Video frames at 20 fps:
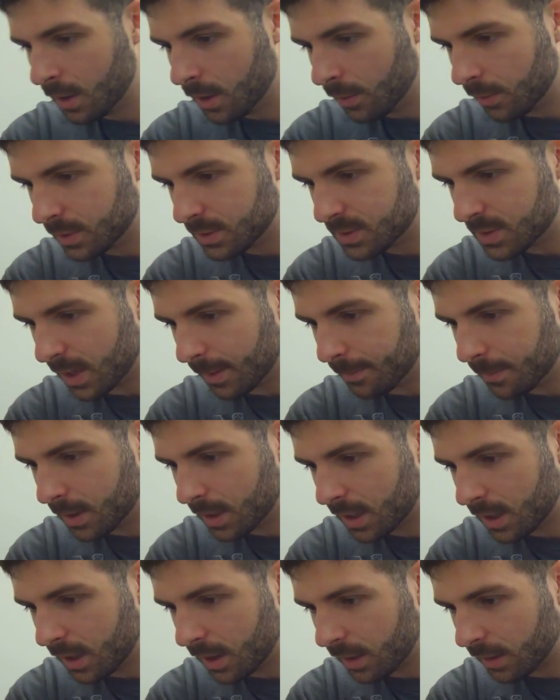What's
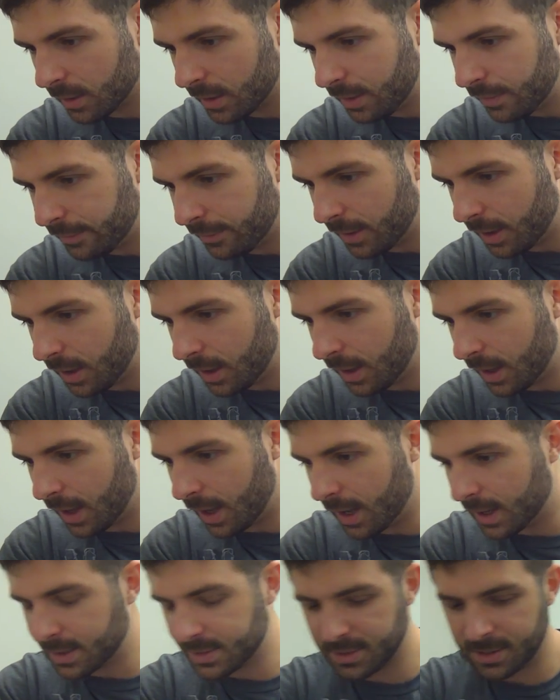up, Khalifa
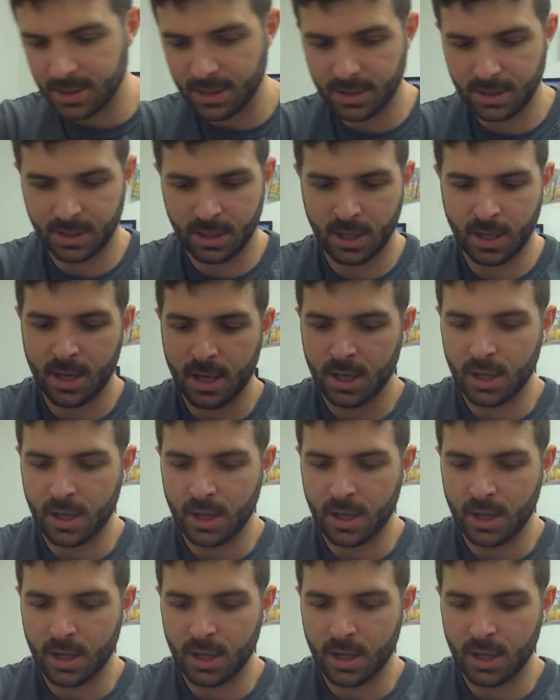Oxing?